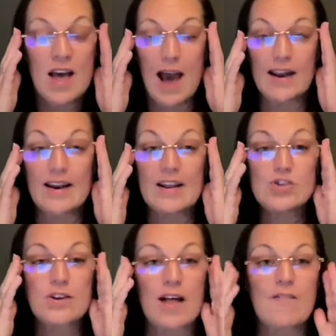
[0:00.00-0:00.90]
at an
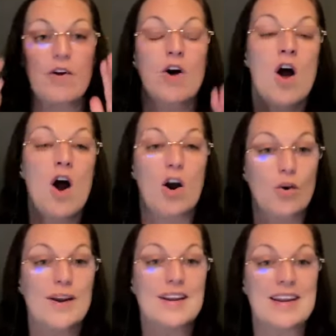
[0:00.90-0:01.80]
entry level are
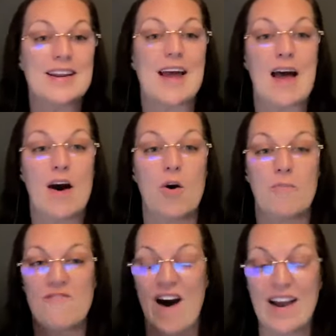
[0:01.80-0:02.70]
going to need to help
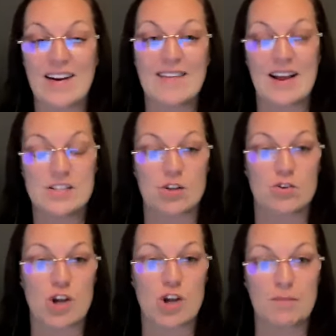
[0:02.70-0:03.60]
finalize those
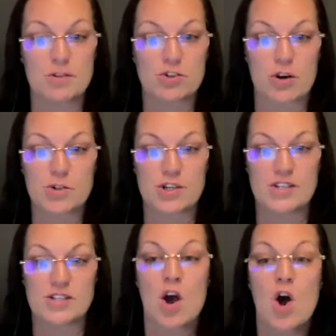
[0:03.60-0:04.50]
job descriptions.
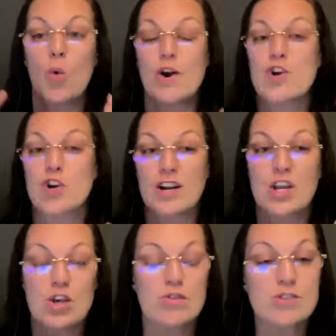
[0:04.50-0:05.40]
What you're going to
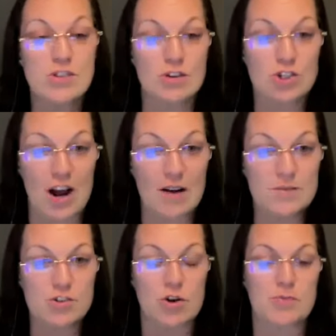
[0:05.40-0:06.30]
use those job
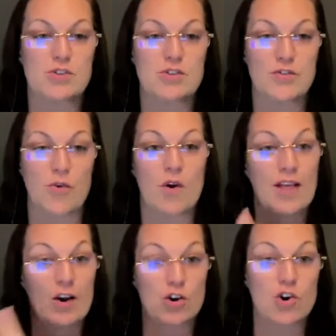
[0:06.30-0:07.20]
descriptions for
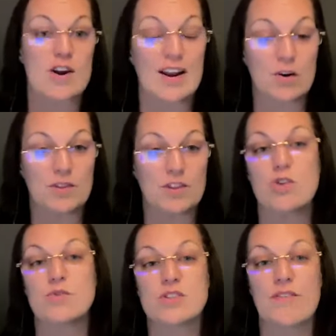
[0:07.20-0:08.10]
that are created with the
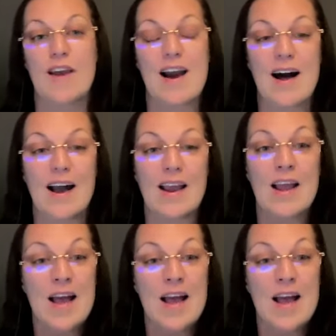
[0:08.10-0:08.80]
use of AI